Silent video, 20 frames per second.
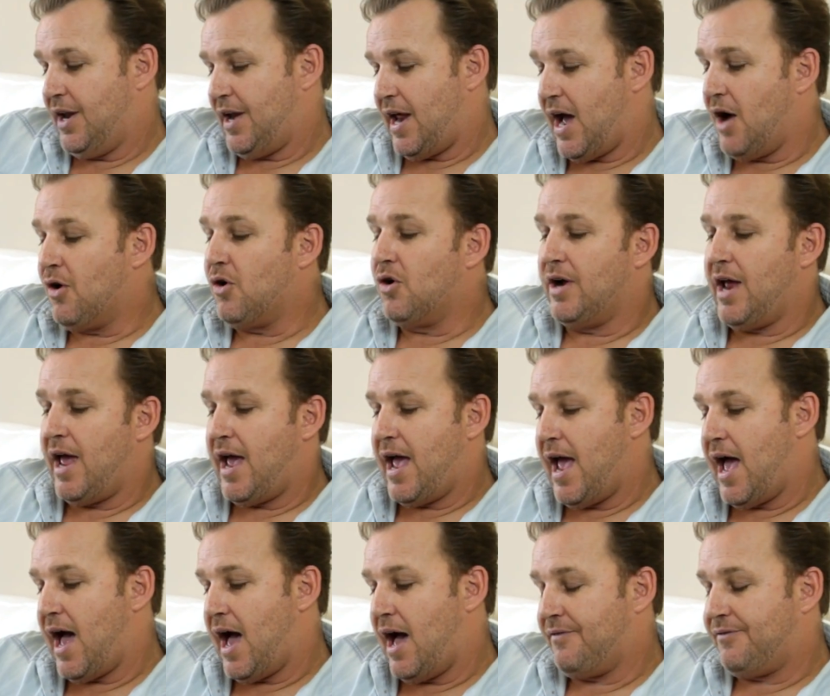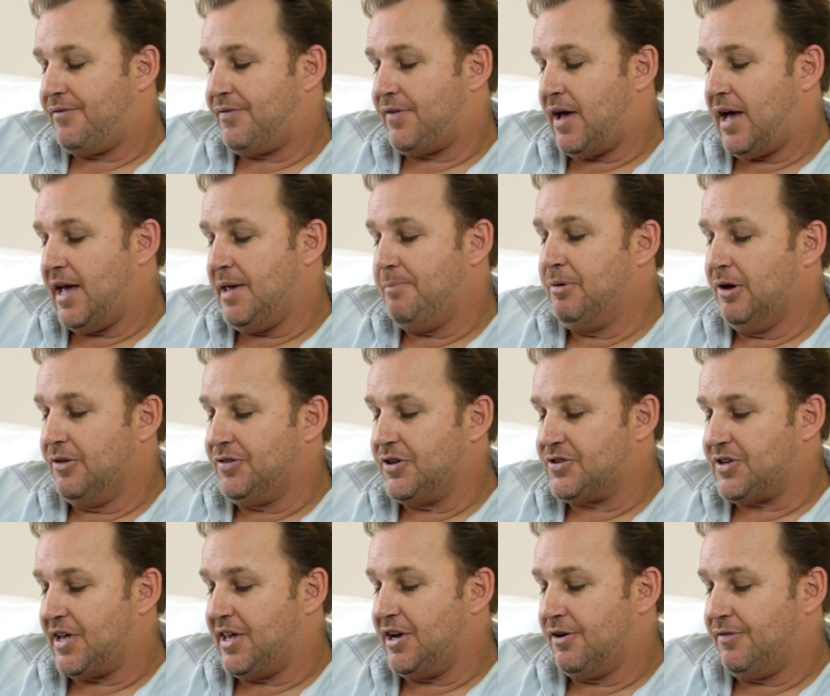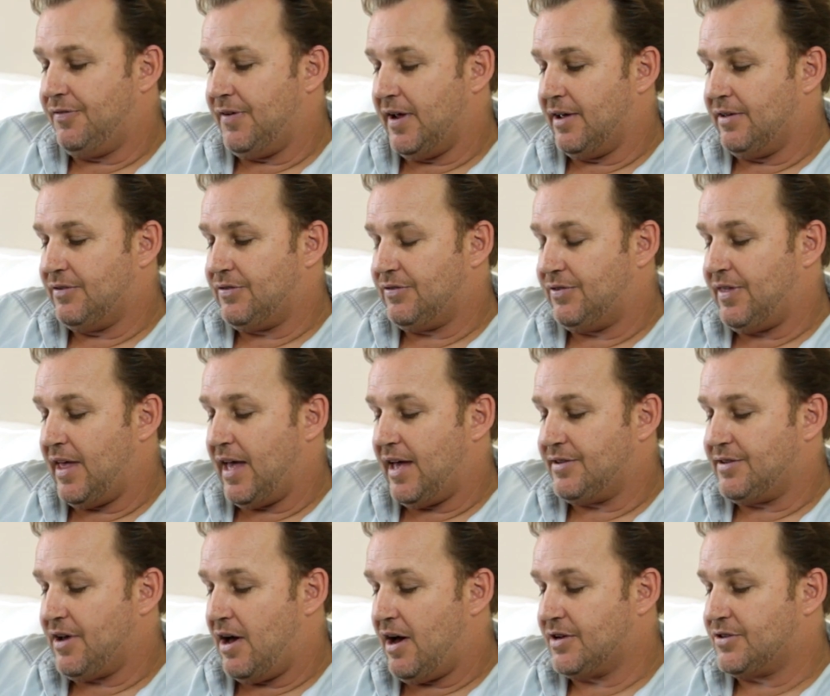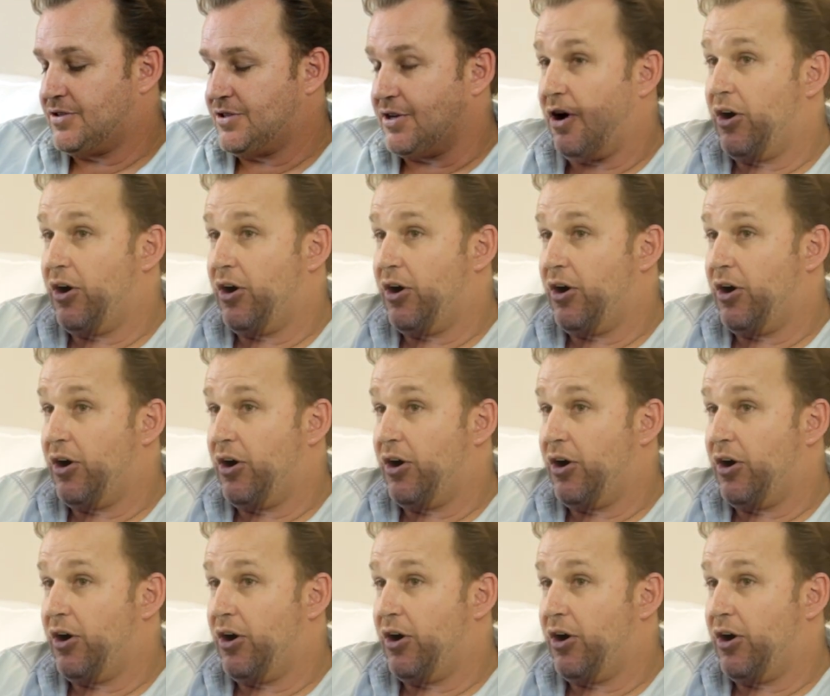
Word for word: an hour and a half, I built this interface that talks to